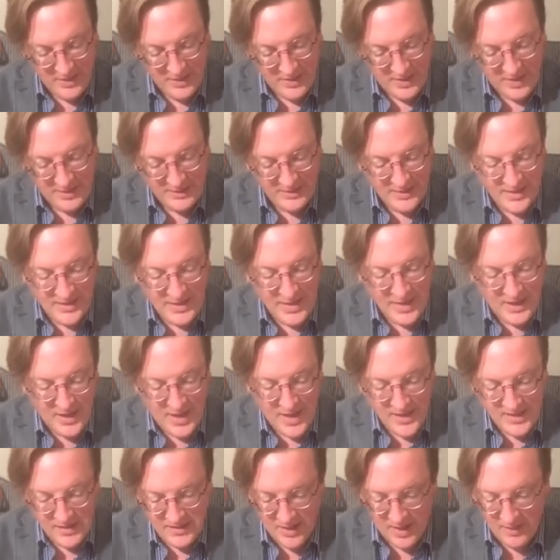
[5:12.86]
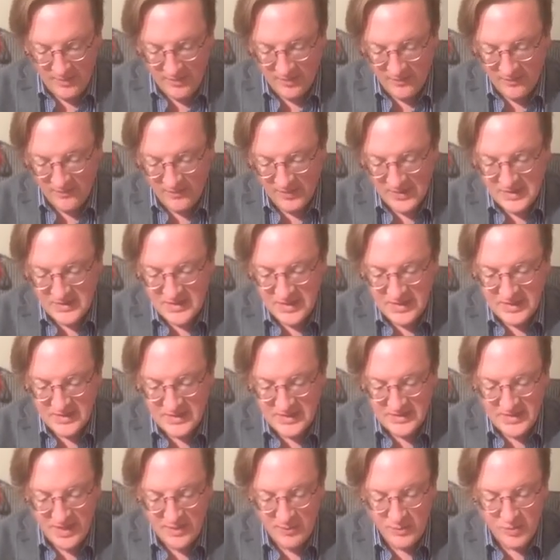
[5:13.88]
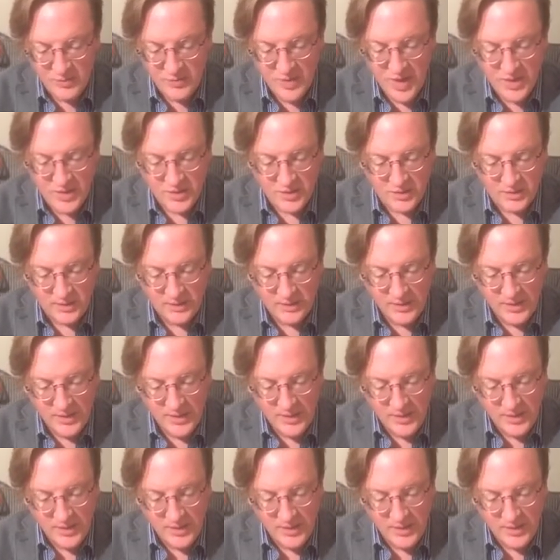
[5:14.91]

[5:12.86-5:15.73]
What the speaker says: and then they lined up, facing in the same direction,